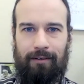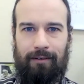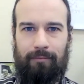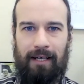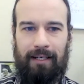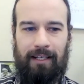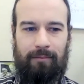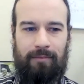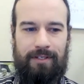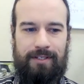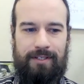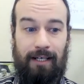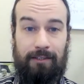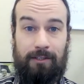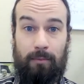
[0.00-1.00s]
My name is
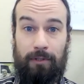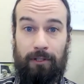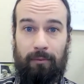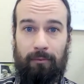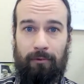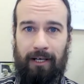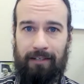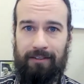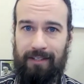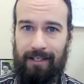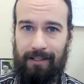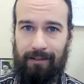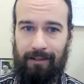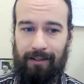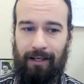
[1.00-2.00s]
Dr. Peter Morawski.
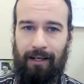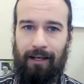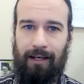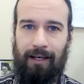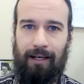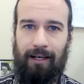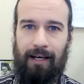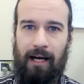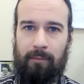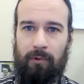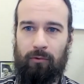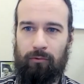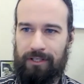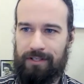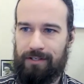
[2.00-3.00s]
I'm a
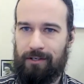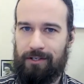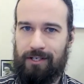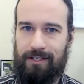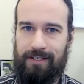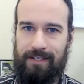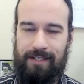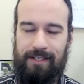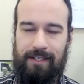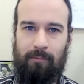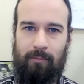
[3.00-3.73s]
research assistant